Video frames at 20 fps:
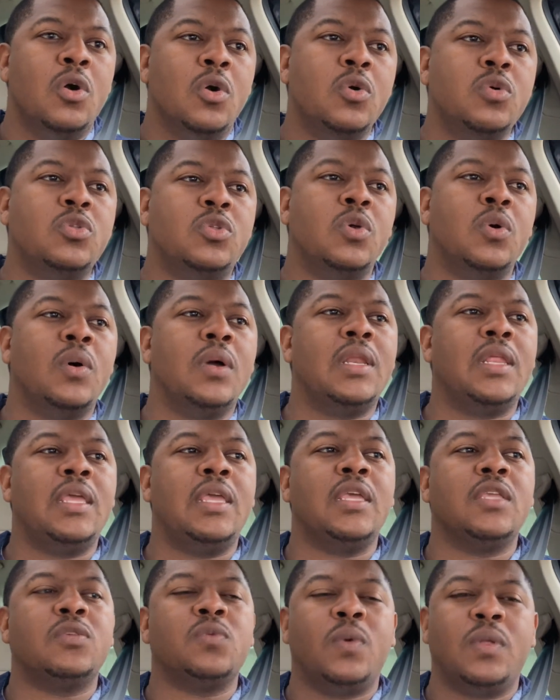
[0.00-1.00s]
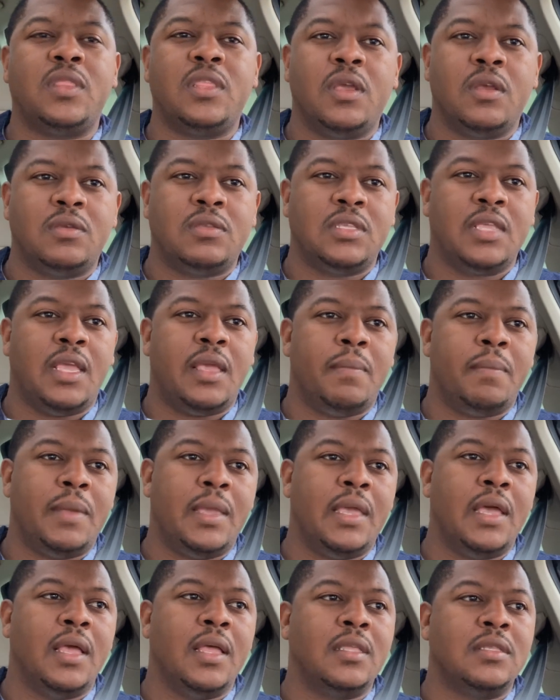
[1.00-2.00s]
who's going against what they're saying
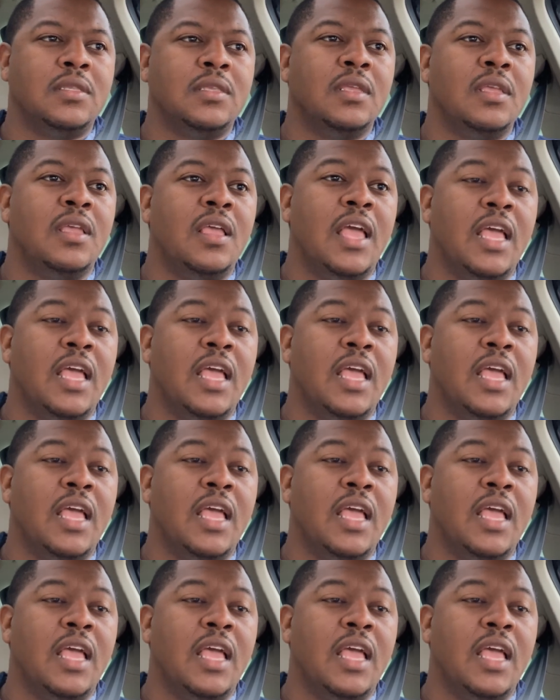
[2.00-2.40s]
because